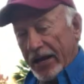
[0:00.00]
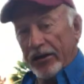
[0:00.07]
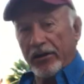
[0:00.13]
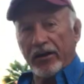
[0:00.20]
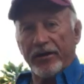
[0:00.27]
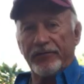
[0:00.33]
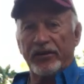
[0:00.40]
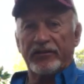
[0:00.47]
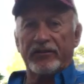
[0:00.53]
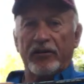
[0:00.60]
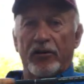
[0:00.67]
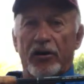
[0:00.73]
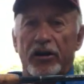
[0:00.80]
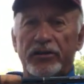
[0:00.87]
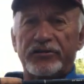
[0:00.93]
love this
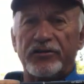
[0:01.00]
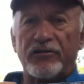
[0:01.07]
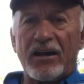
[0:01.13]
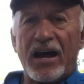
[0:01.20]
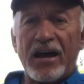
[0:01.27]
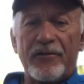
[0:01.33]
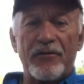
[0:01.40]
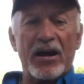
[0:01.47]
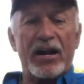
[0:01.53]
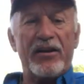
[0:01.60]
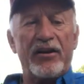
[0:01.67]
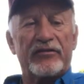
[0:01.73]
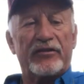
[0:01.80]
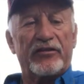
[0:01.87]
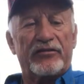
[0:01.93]
little ultralight right
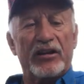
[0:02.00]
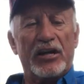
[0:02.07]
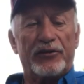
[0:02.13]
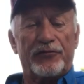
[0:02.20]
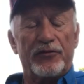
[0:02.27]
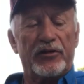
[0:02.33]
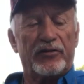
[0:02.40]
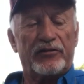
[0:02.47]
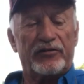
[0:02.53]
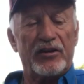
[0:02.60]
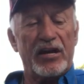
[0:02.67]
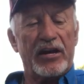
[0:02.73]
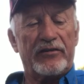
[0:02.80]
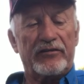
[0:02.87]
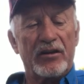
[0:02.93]
here. It's a
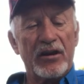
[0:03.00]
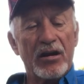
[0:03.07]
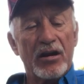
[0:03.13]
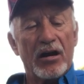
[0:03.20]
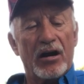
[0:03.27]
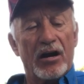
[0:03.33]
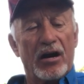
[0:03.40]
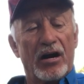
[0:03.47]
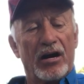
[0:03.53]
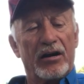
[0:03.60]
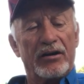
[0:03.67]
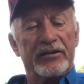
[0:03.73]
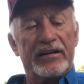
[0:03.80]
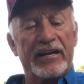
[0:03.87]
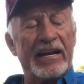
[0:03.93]
6'6"
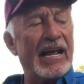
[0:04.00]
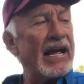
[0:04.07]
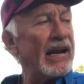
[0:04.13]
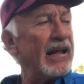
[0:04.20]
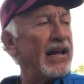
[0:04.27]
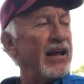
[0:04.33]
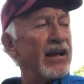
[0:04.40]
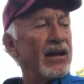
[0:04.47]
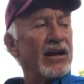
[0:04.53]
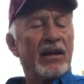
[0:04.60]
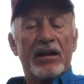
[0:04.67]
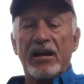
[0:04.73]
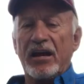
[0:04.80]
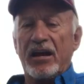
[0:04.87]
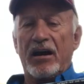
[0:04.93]
Denelli,
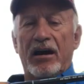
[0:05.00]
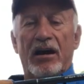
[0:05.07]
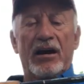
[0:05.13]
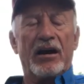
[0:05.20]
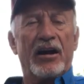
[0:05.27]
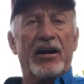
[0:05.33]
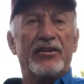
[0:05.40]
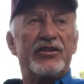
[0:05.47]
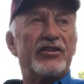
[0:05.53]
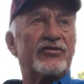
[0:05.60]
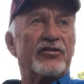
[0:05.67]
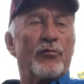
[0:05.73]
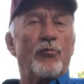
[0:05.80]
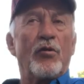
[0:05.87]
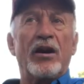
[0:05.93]

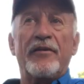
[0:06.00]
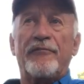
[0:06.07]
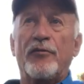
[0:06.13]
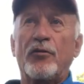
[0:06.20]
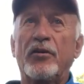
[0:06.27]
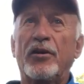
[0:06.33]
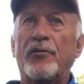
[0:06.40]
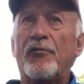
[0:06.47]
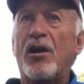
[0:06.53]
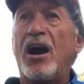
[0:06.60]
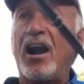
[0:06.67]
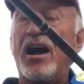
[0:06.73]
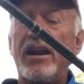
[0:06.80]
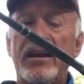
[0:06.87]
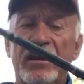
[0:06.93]
just a wonderful little
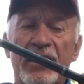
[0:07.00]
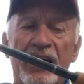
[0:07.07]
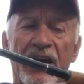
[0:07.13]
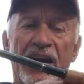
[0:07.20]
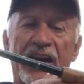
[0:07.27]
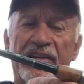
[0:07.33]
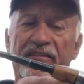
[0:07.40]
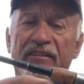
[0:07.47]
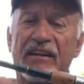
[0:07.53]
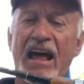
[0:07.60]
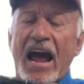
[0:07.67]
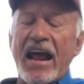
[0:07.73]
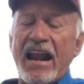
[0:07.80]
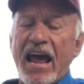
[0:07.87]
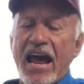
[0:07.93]
rod. It's
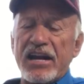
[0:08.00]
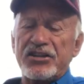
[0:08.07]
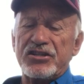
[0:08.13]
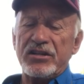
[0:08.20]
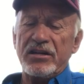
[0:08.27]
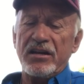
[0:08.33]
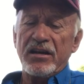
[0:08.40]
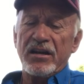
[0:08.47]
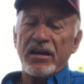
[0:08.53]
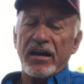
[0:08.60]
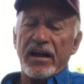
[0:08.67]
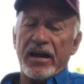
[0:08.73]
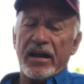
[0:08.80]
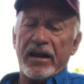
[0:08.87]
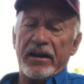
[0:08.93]
light action,
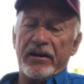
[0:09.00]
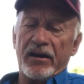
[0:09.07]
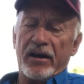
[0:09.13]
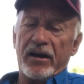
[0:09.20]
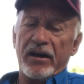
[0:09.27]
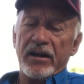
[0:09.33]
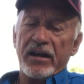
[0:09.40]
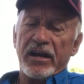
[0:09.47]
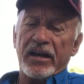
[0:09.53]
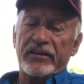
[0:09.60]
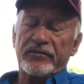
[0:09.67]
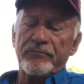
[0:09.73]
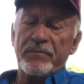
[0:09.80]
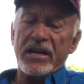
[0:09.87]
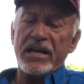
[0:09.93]
and
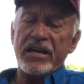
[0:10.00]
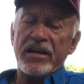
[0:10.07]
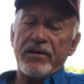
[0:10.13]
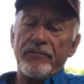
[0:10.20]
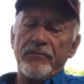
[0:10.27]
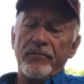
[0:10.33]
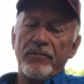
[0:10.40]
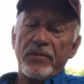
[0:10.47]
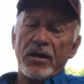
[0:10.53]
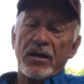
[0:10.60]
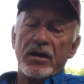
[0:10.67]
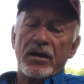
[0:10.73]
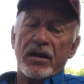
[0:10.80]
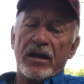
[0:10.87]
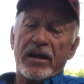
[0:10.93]
It's medium.
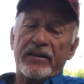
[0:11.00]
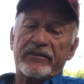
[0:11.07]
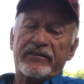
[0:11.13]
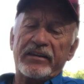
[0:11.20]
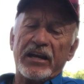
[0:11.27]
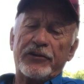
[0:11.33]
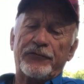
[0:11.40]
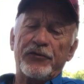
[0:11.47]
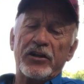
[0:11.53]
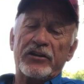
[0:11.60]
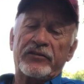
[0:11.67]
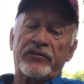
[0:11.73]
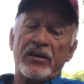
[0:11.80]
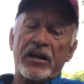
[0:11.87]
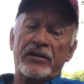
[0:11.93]
It's
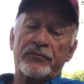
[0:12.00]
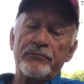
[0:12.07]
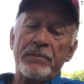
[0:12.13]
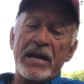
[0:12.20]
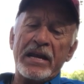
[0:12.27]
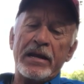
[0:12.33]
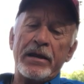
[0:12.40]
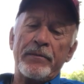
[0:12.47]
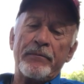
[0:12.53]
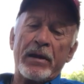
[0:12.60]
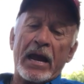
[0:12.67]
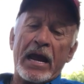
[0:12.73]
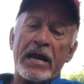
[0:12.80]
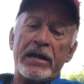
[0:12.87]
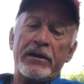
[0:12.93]
6'6", medium,
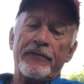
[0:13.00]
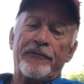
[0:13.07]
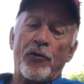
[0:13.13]
8 to